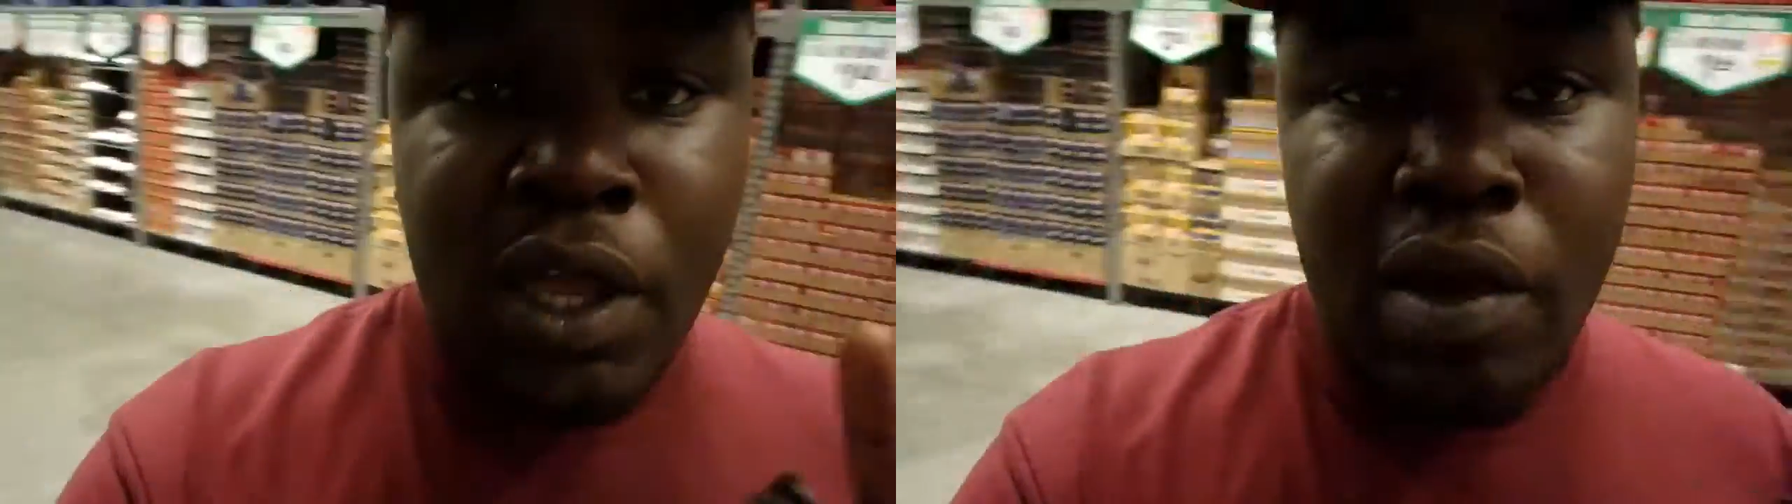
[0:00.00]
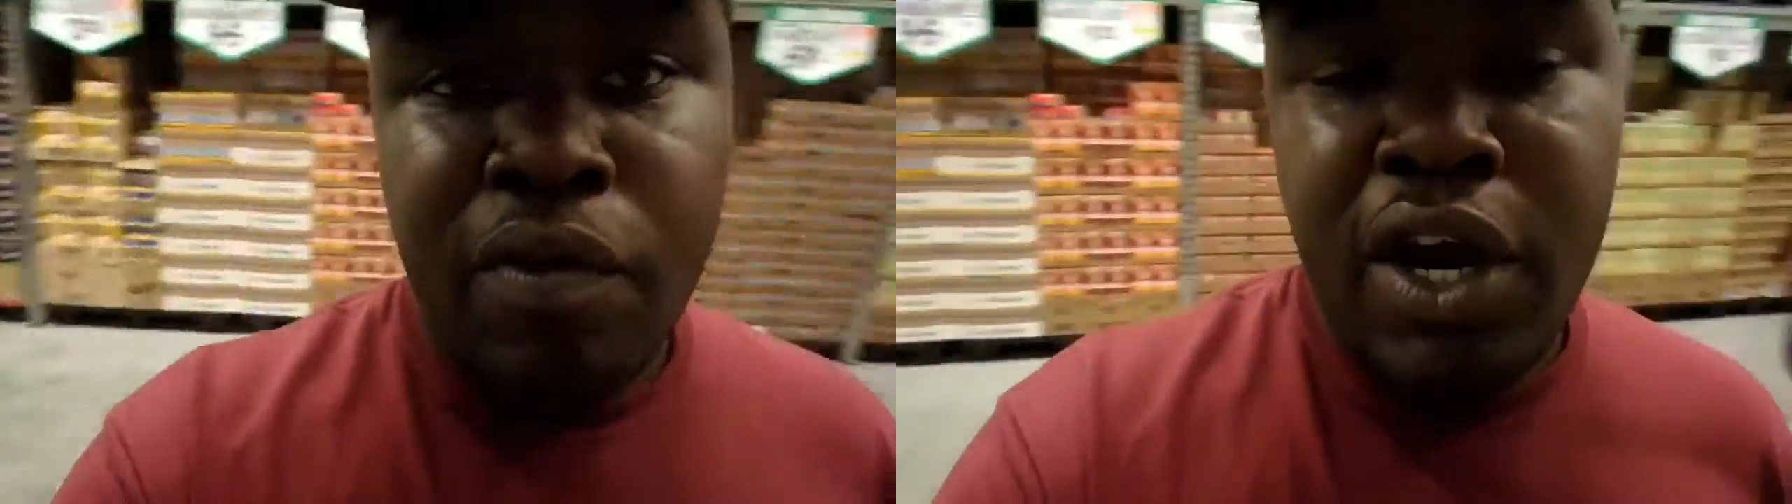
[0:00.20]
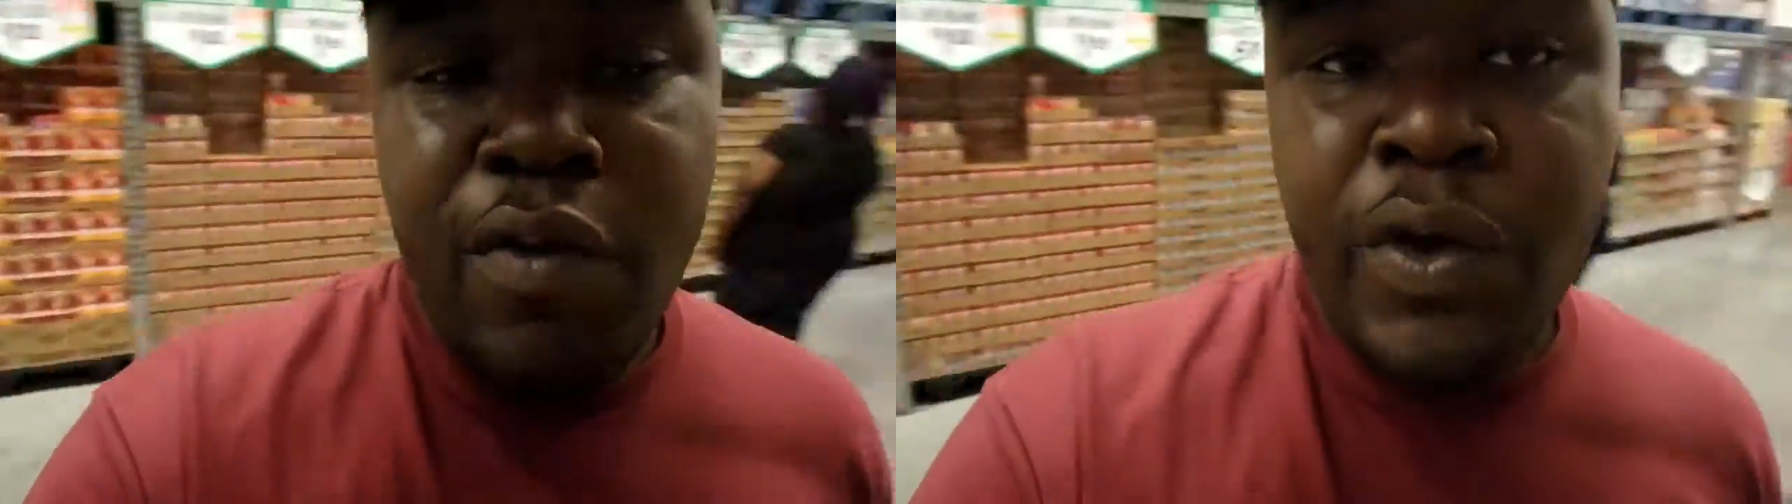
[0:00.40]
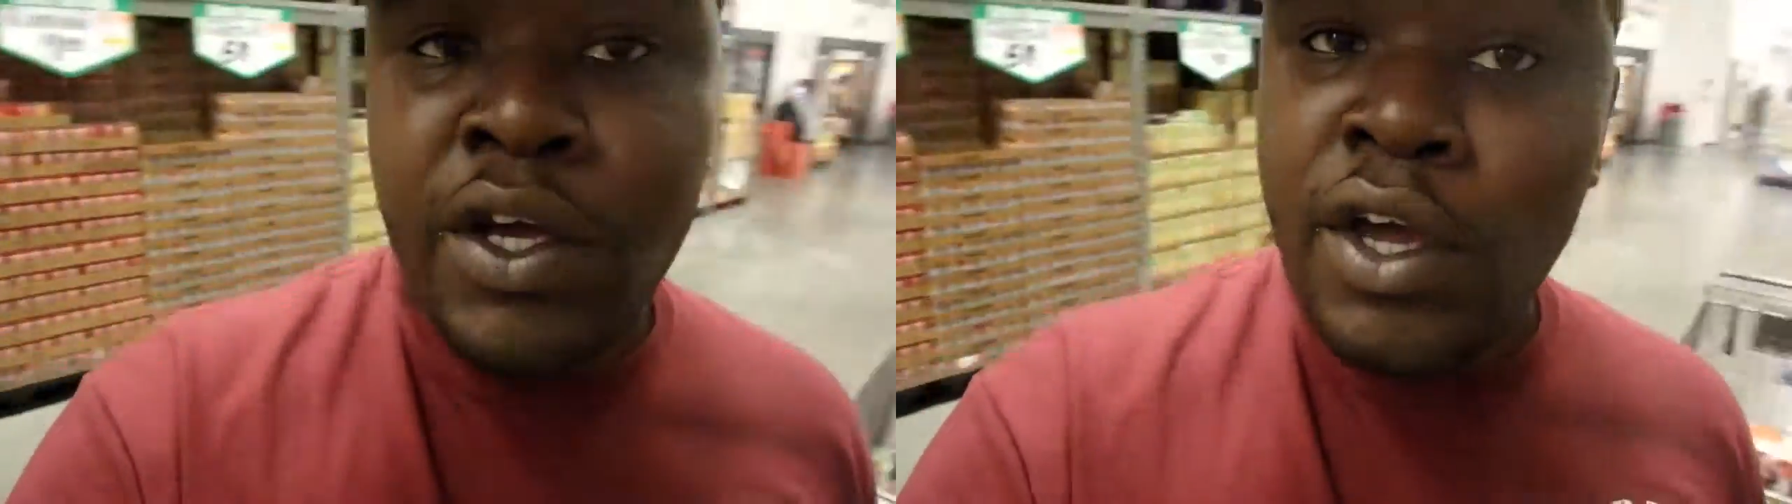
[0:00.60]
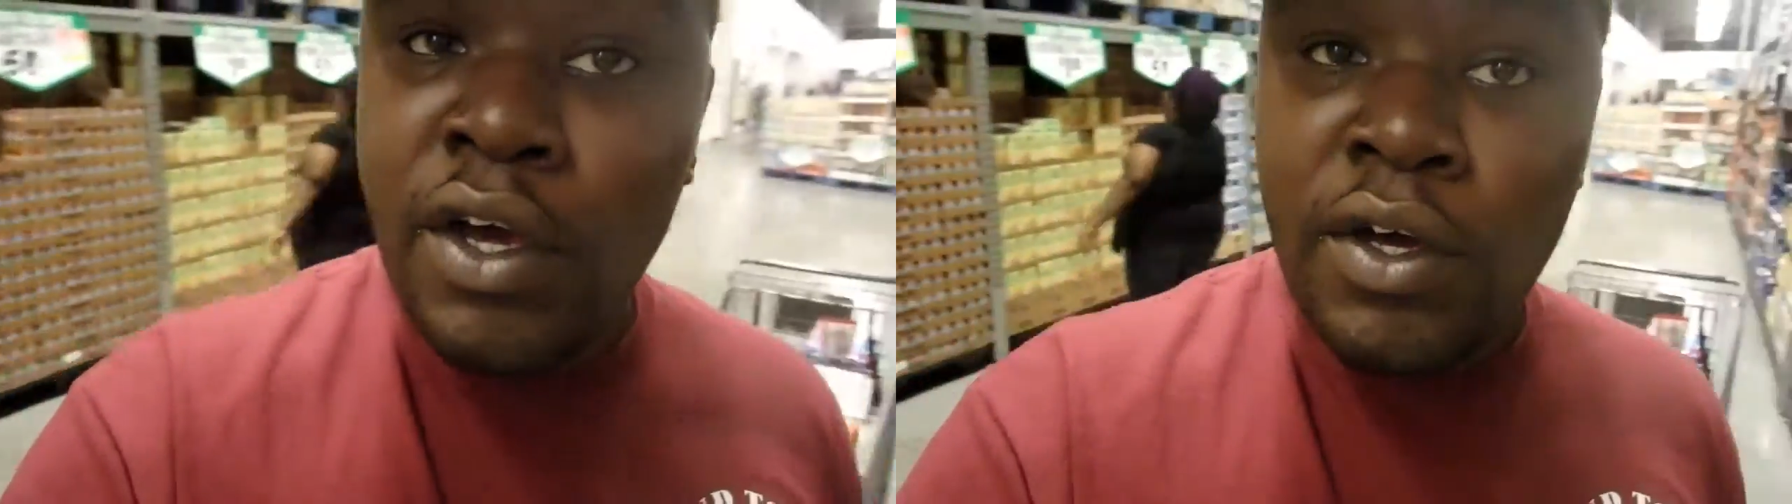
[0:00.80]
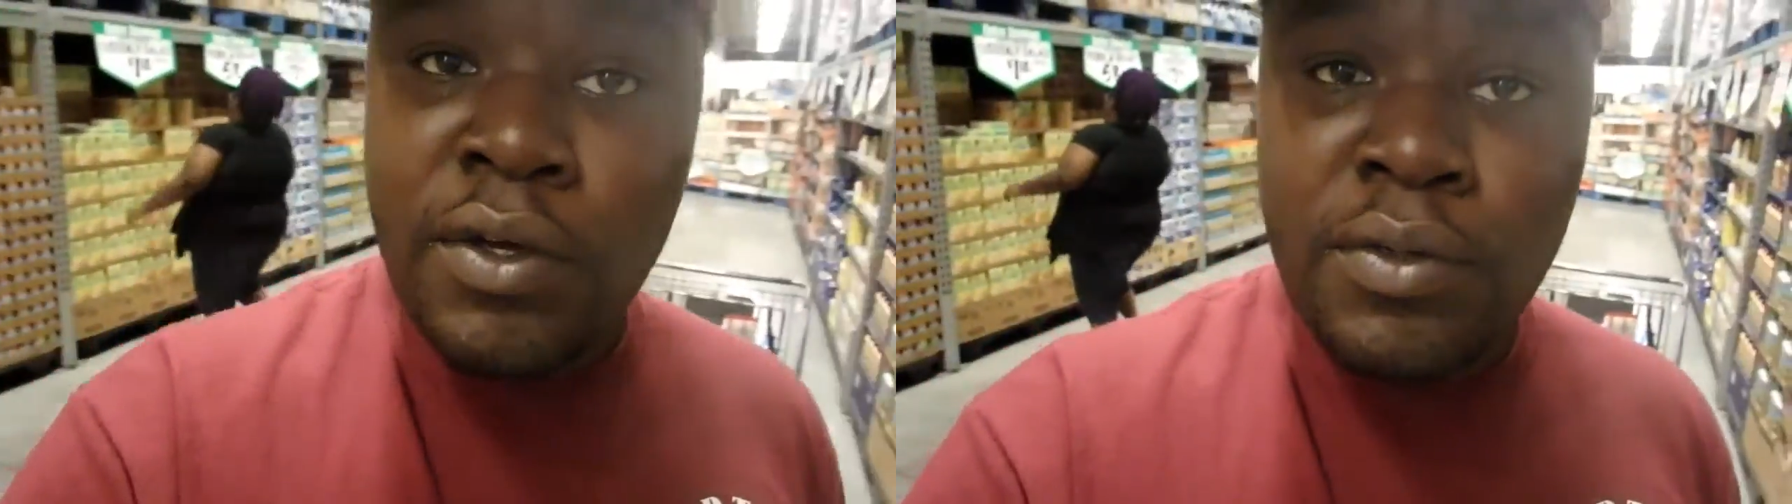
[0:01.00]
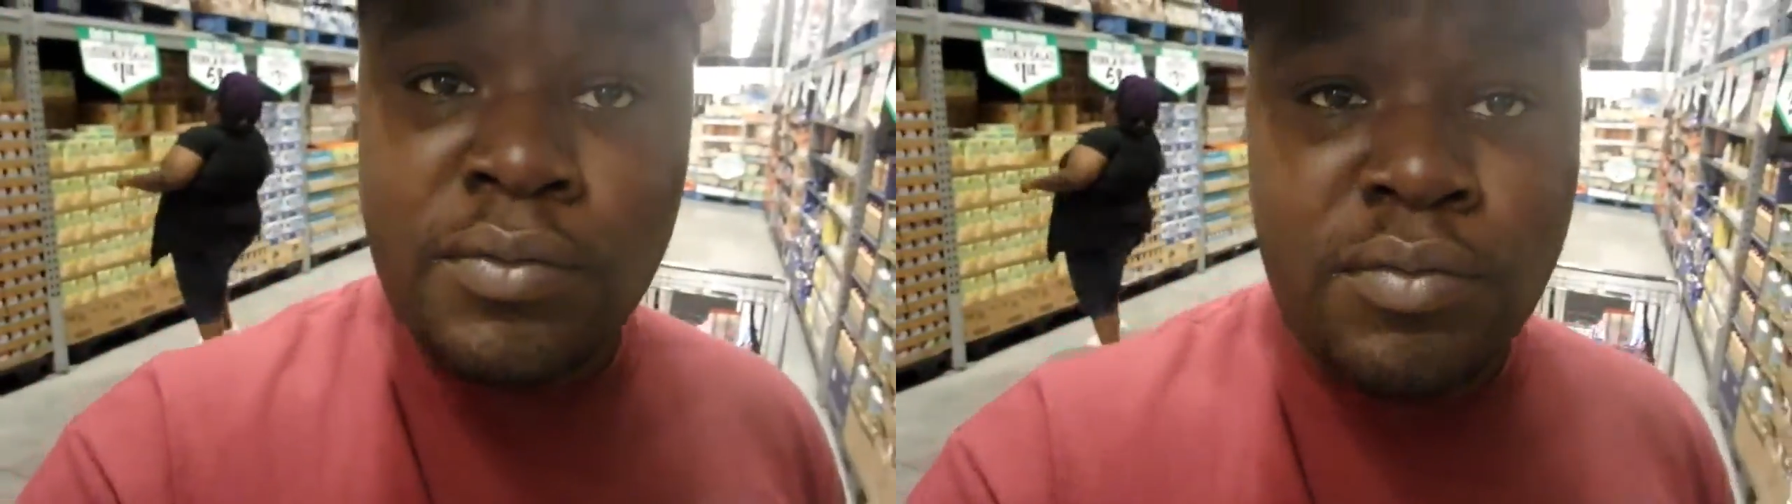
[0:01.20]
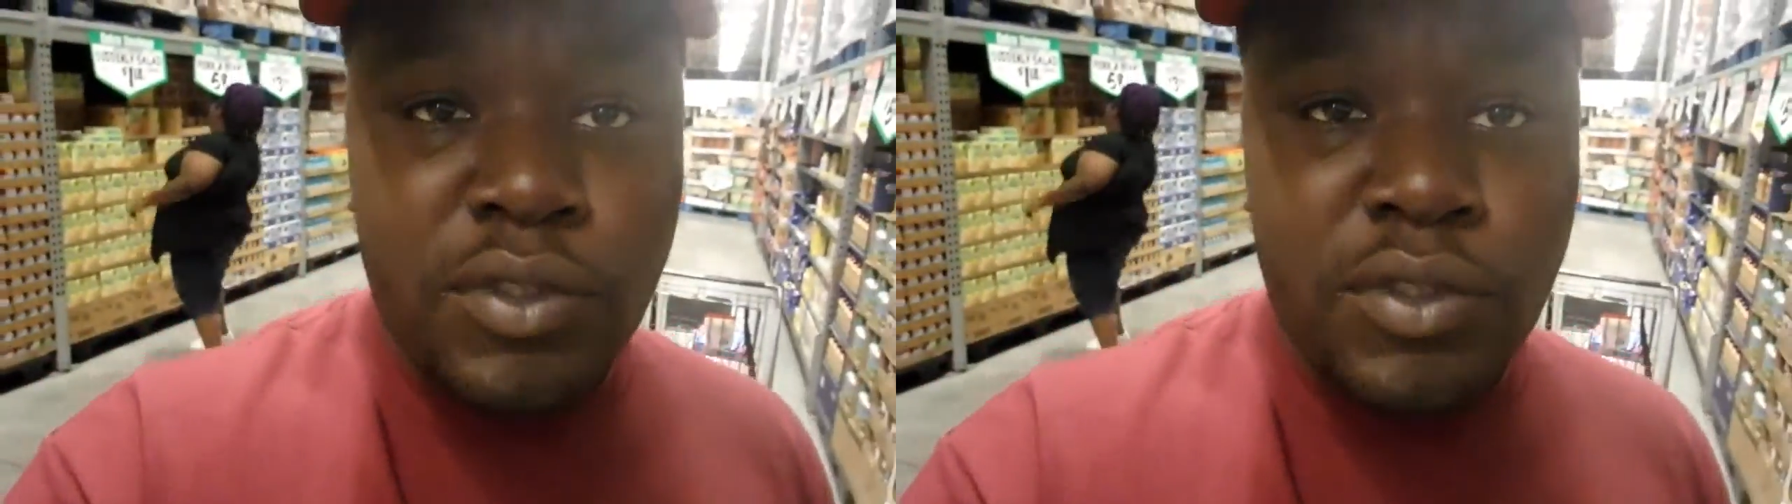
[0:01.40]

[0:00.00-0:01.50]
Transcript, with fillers: and we're at winco